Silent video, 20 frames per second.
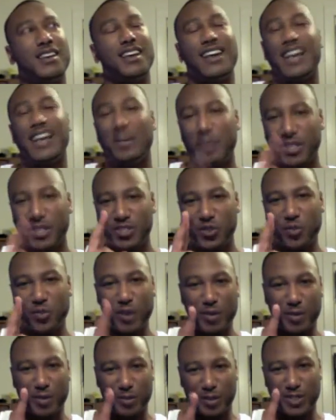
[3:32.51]
it'd be two
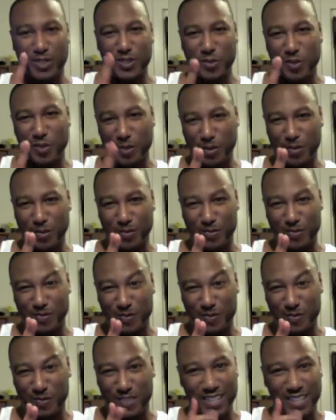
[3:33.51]
people. Be two people.
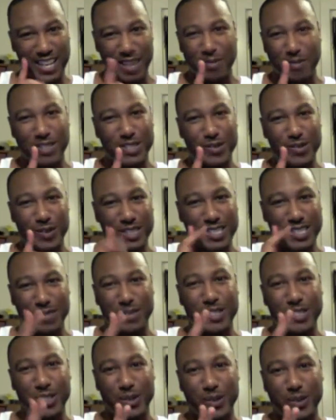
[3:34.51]
It can't be just one. It'd
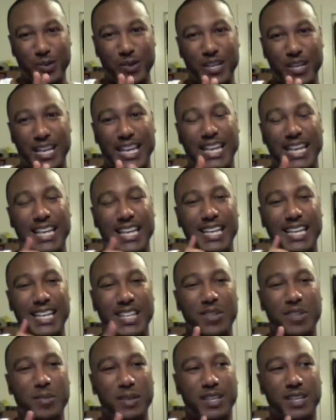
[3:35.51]
be two.
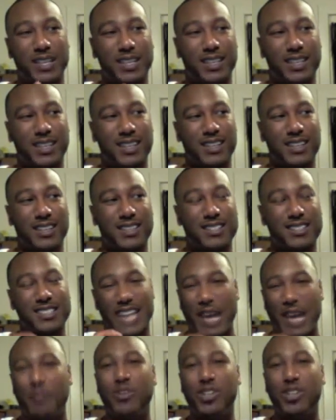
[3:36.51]
It'd either be
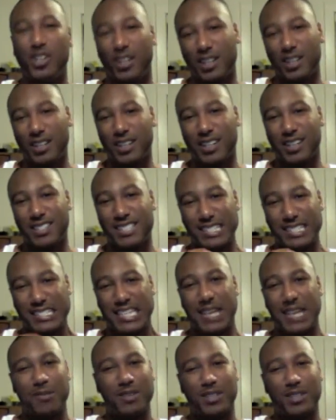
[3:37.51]
Sam Cooke, and I say
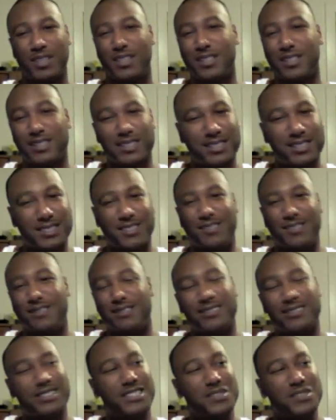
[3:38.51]
Sam Cooke, he's
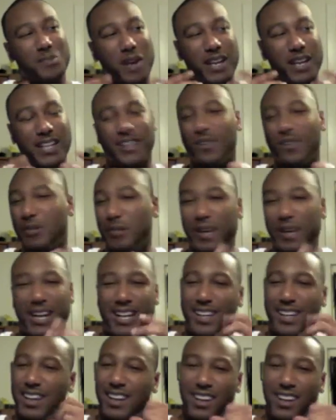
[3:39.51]
my hero, man.
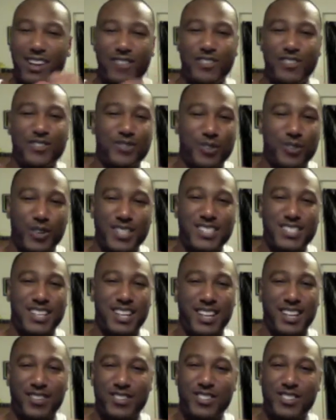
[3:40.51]
I love his voice. I
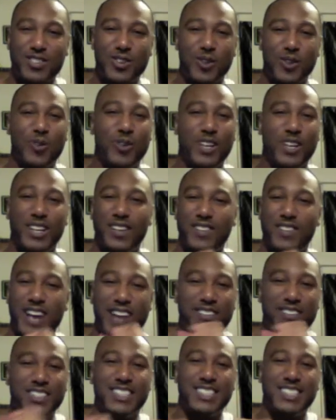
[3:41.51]
love his tone. I love
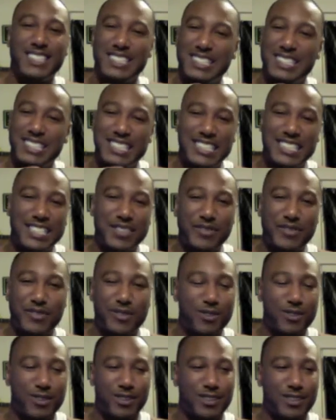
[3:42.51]
everything he did
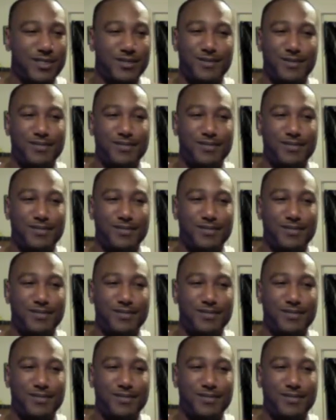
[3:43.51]
for